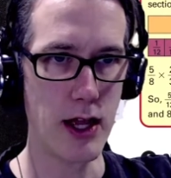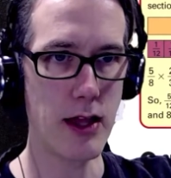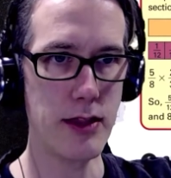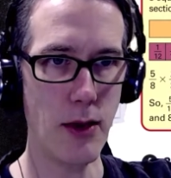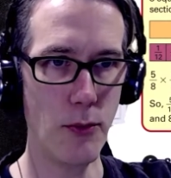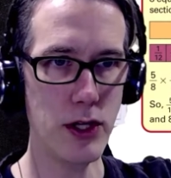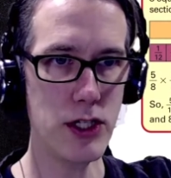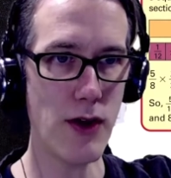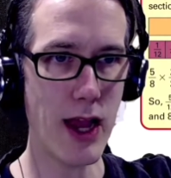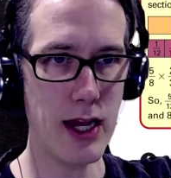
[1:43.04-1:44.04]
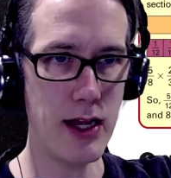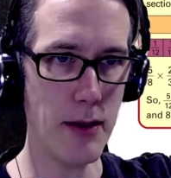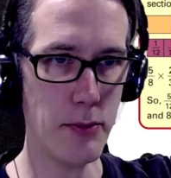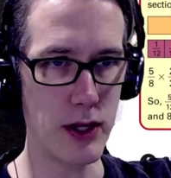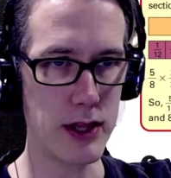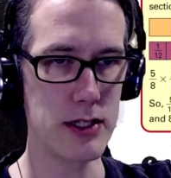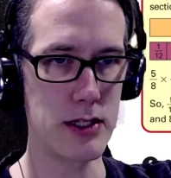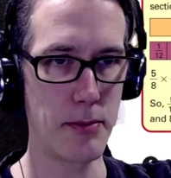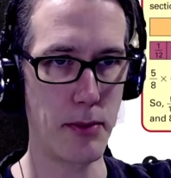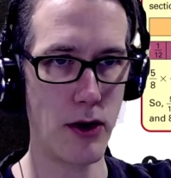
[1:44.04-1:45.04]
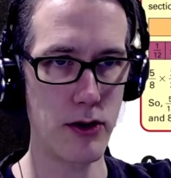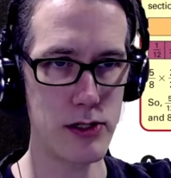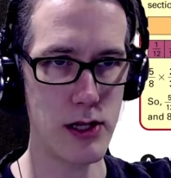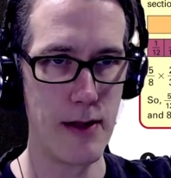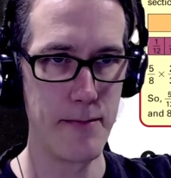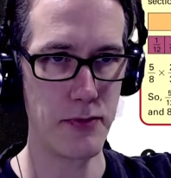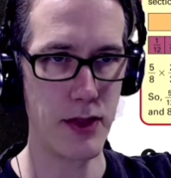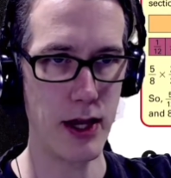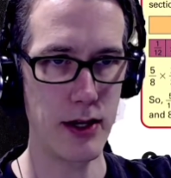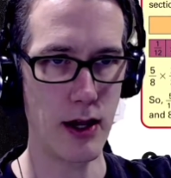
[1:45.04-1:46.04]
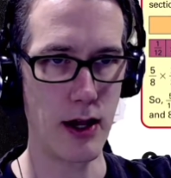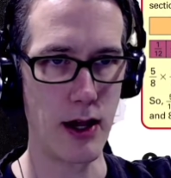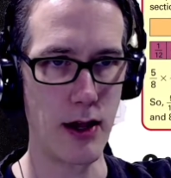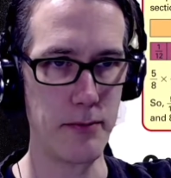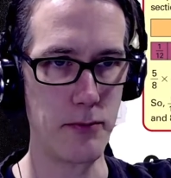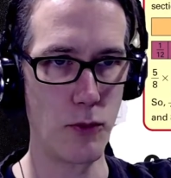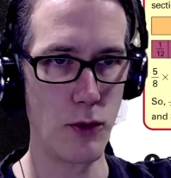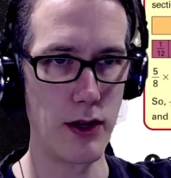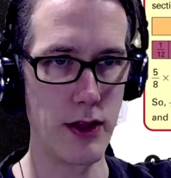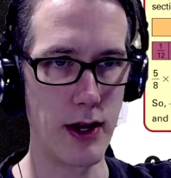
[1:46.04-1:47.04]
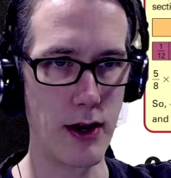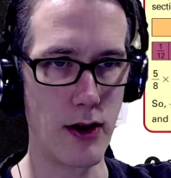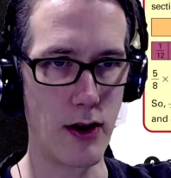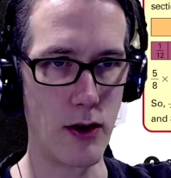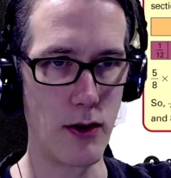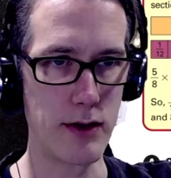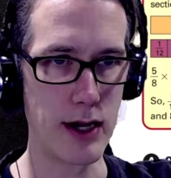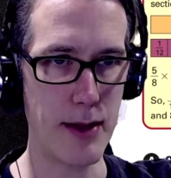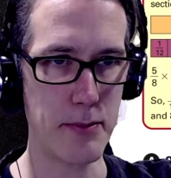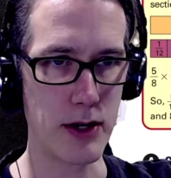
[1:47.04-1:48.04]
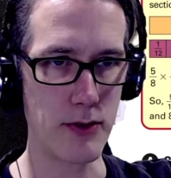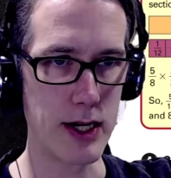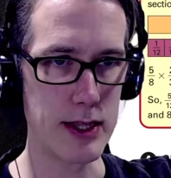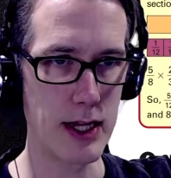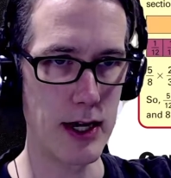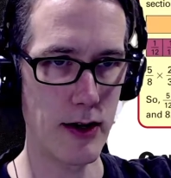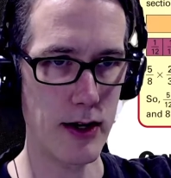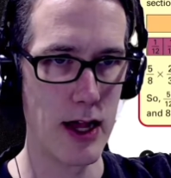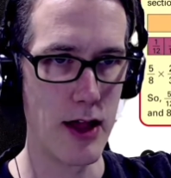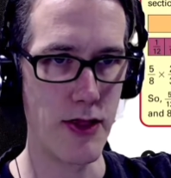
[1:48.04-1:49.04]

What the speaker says: And then what you end up with is the parts that where they are overlapping right there.